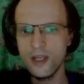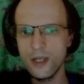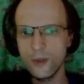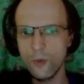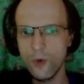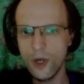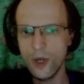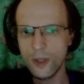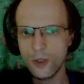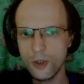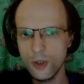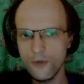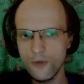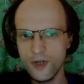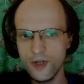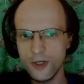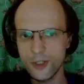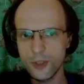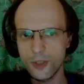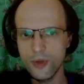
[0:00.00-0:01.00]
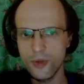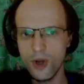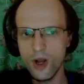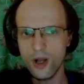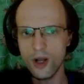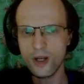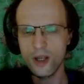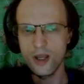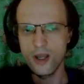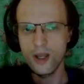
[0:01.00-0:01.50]
one curve here to
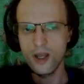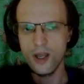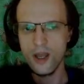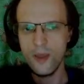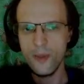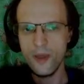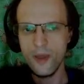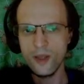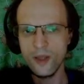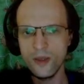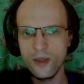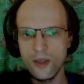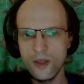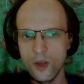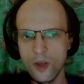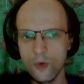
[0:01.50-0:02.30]
block, and then